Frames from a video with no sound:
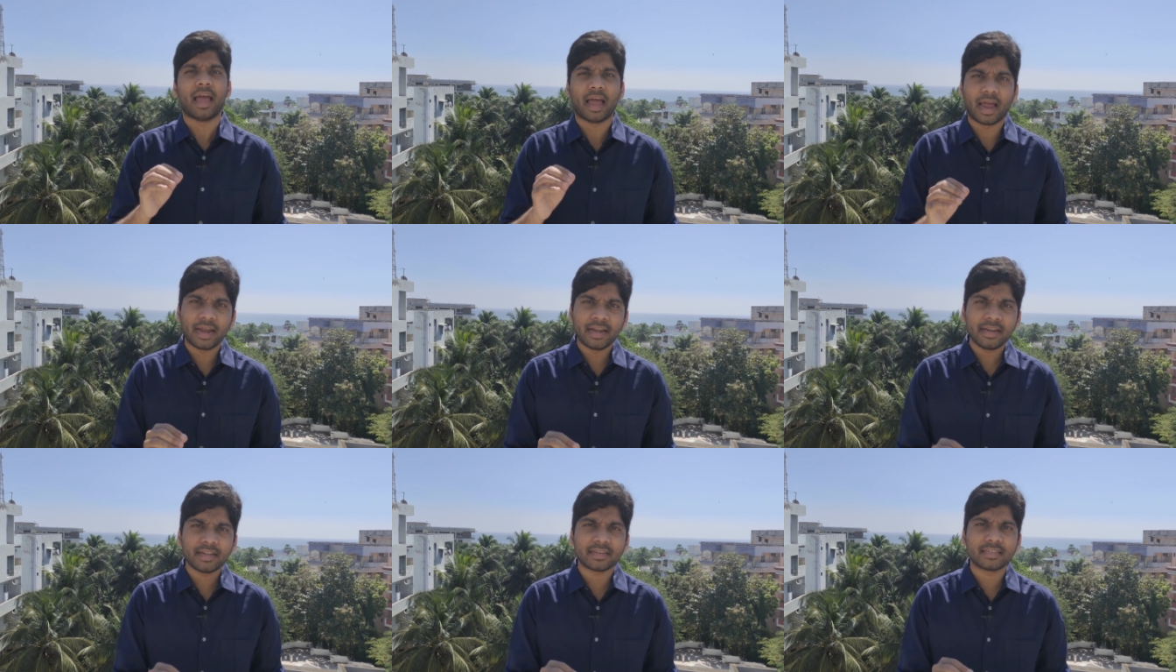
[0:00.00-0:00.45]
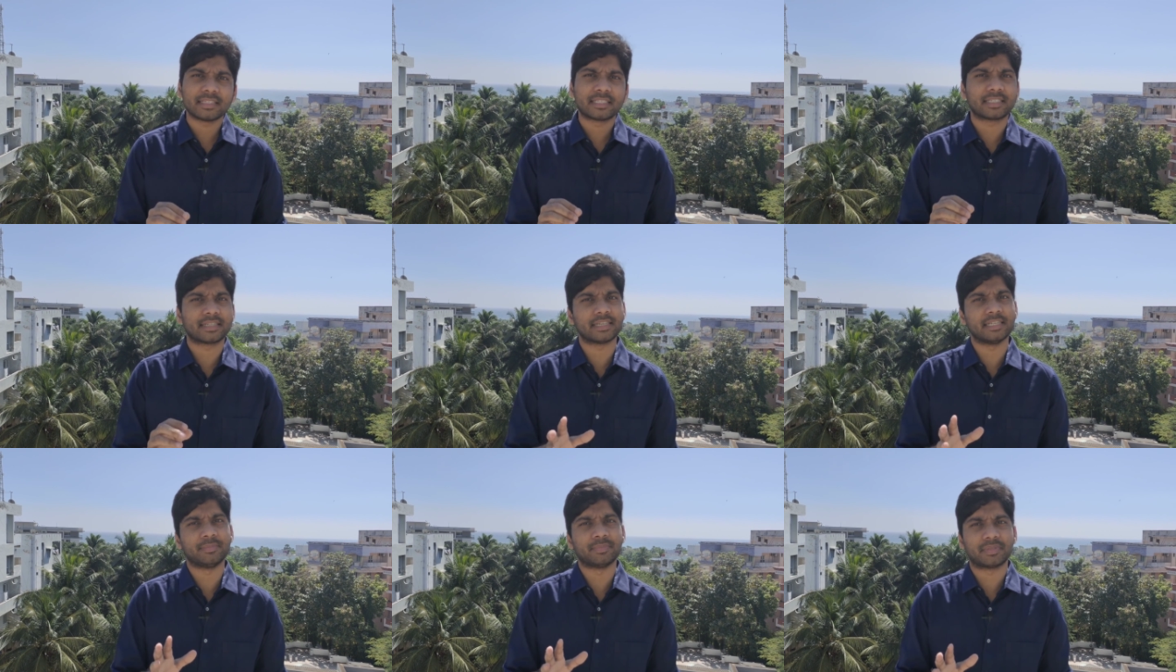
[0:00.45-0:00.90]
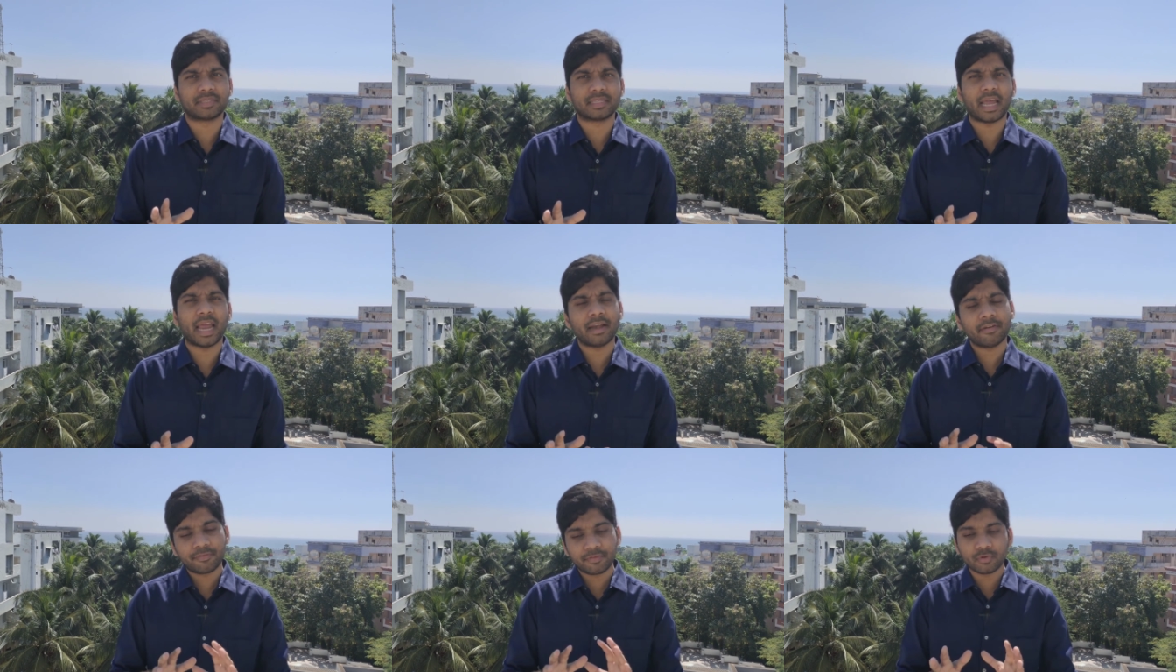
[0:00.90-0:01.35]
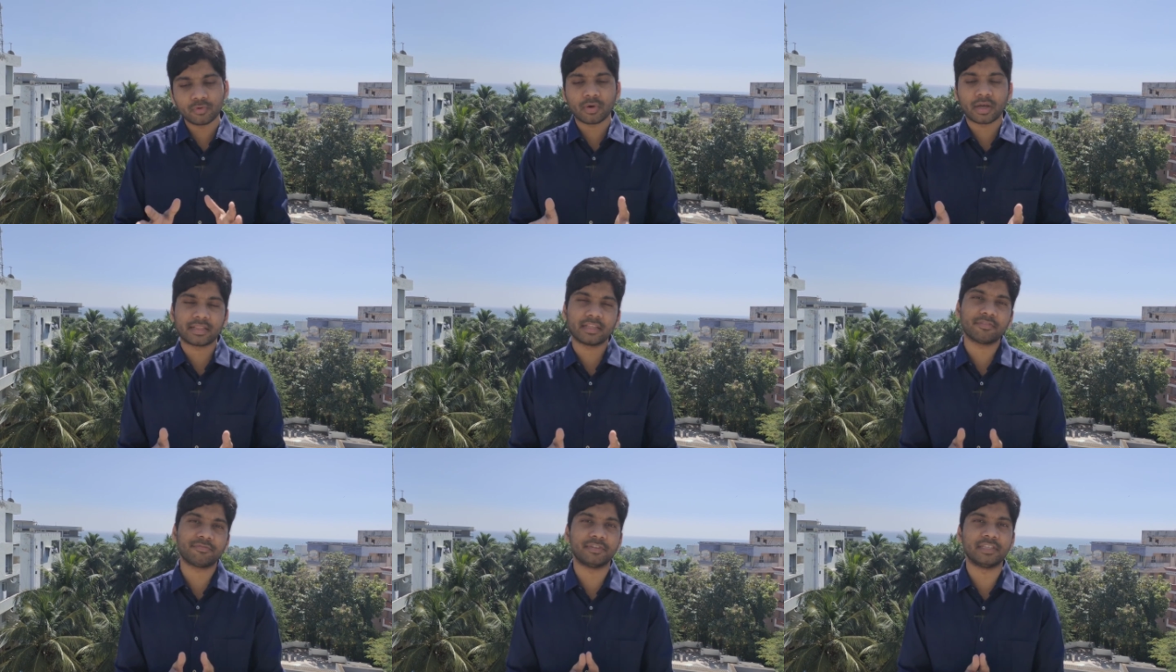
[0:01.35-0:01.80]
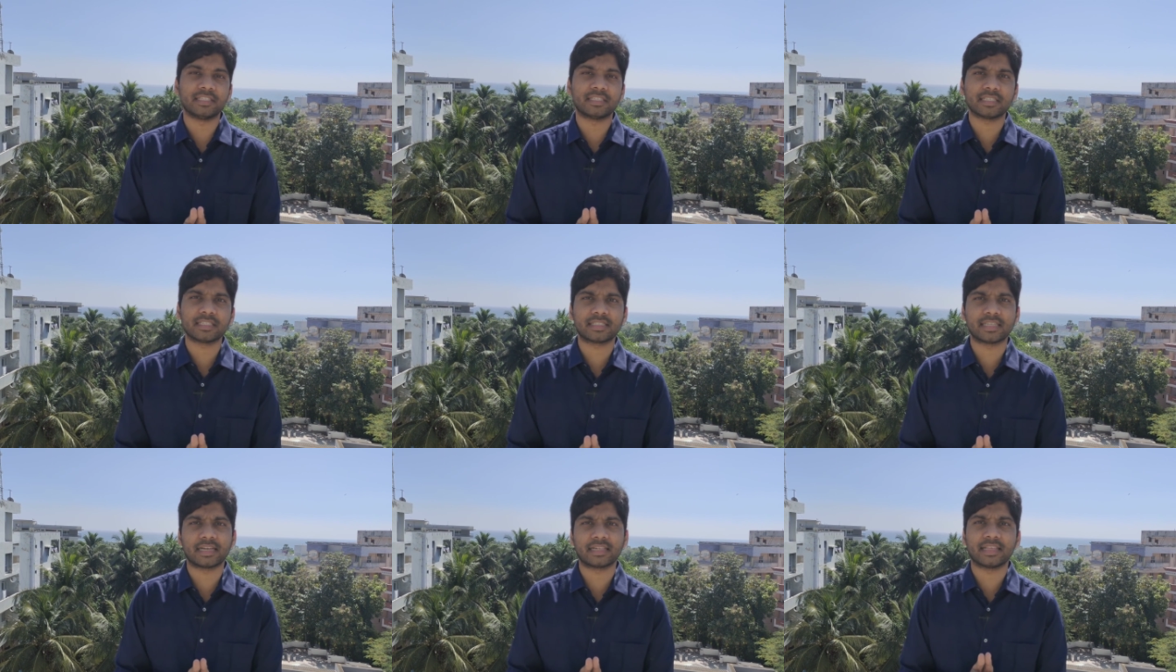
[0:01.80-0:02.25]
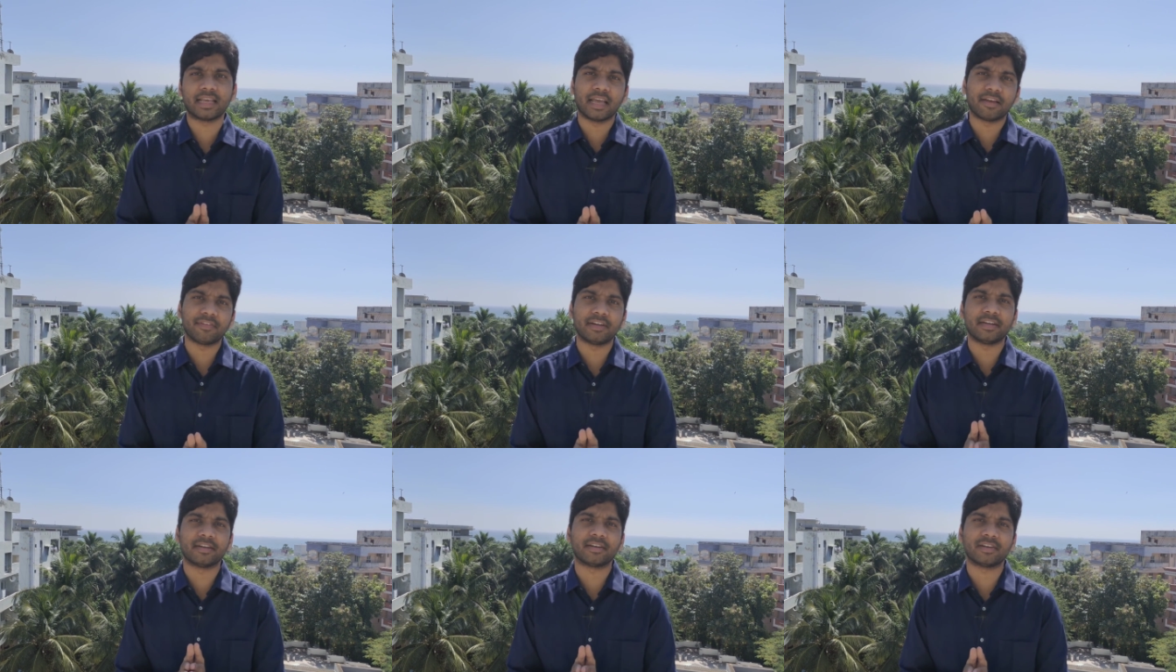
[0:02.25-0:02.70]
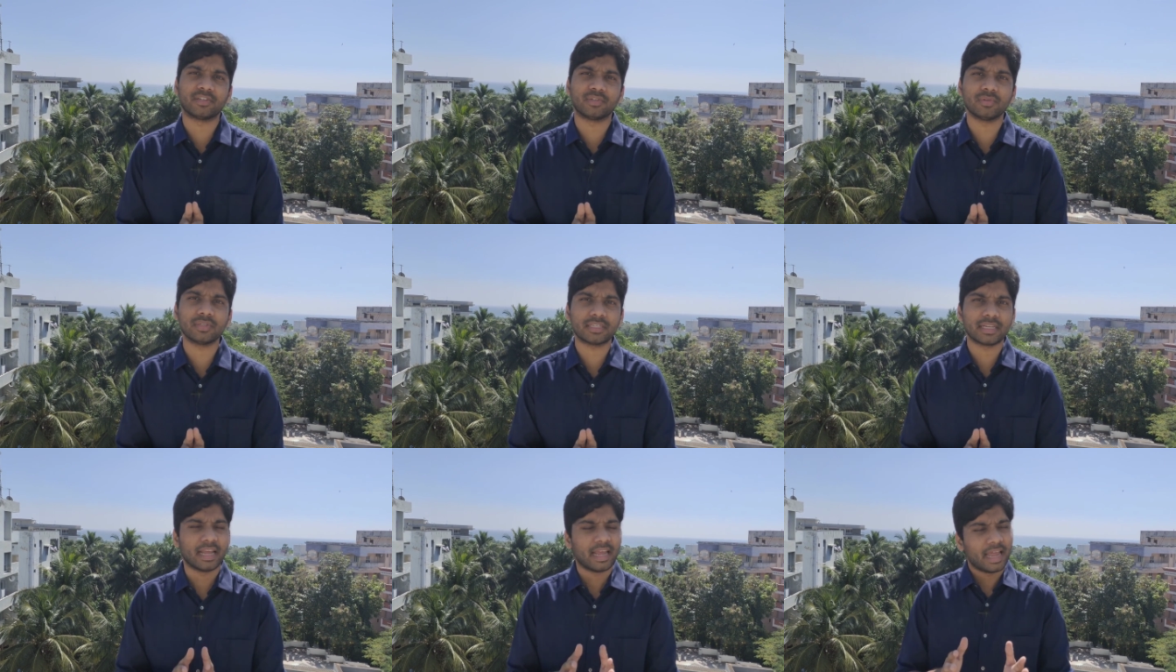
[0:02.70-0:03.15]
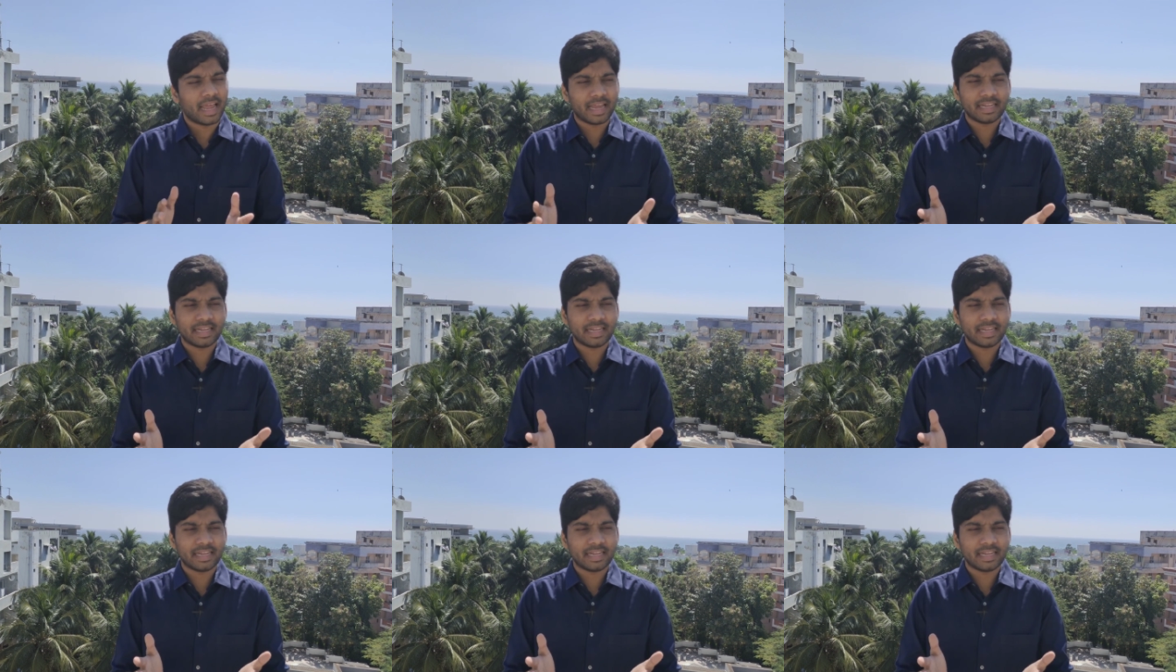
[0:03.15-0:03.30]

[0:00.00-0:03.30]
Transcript: and streams, and few other features that they have introduced.